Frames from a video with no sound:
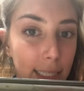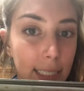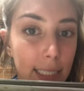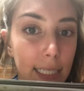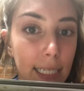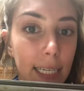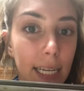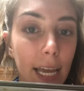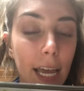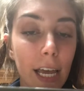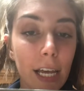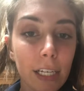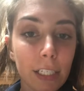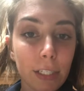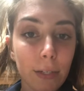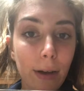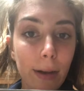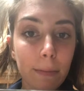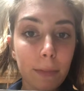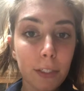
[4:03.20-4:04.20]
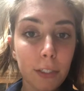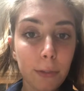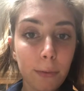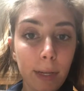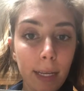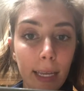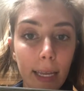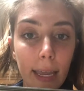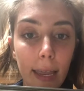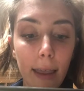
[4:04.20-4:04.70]
see. So I'm
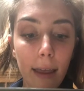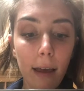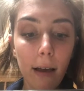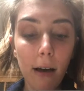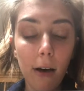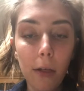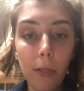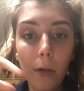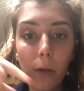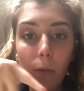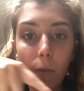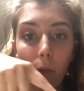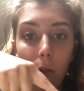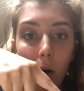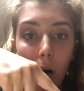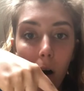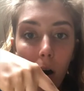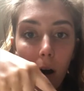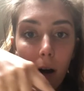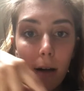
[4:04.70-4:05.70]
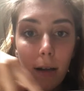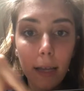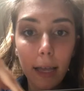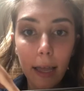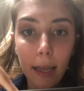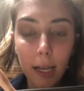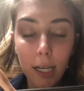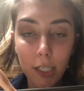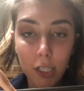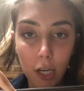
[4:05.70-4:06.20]
doing it on the long
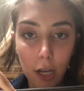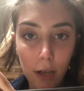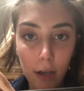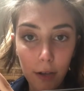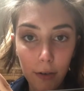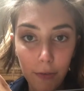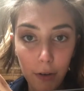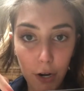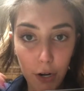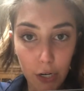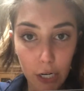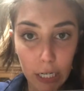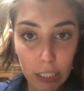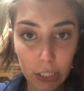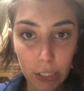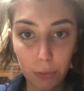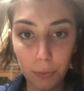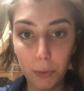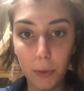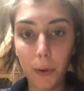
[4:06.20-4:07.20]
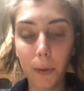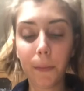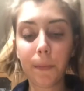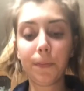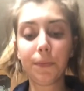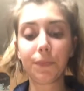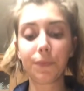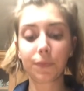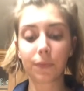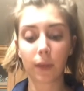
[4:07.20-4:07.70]
edge of our crescent roll.
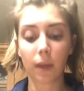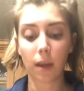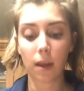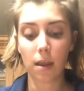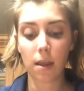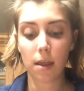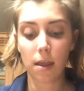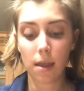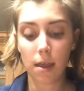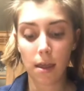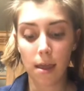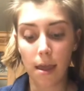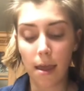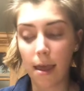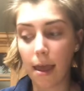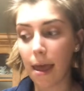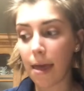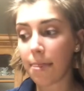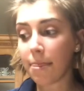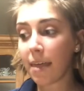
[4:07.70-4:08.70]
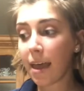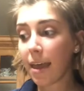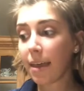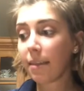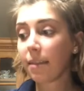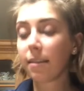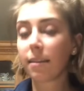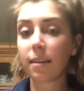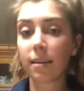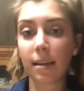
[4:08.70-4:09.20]
And
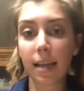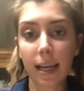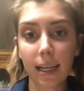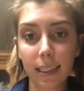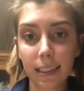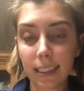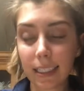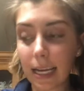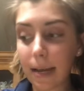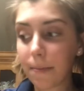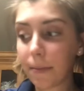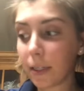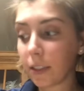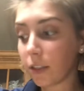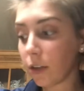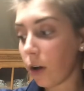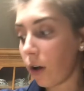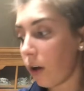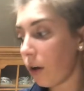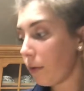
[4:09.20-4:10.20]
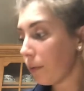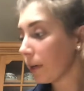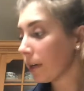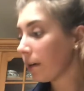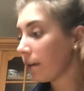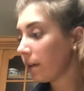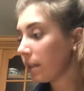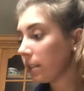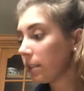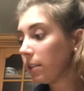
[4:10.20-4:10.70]
then the next step is all we're
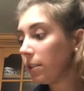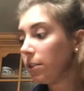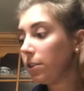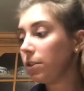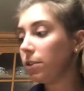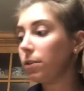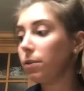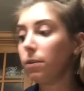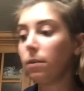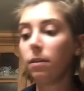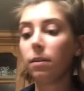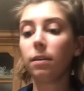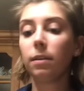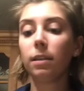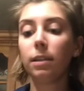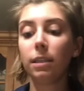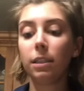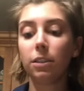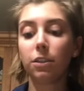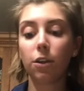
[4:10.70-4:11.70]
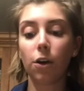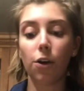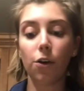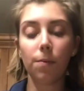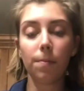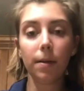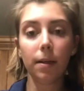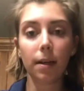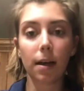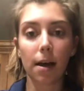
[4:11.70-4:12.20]
going to do is
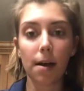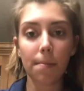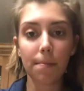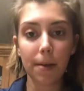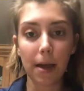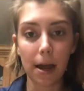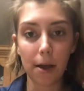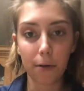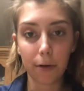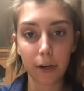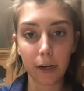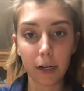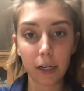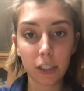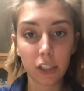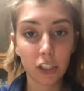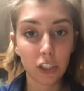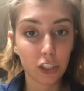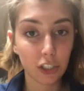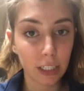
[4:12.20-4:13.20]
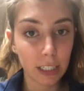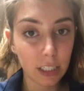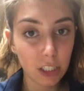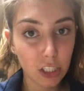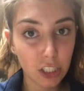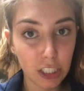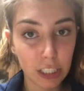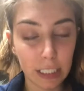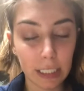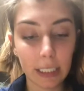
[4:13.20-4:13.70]
open up our string
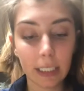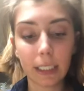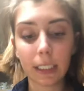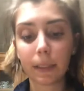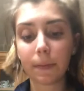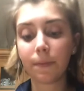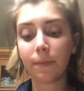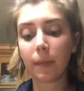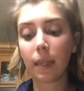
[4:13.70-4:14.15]
cheese,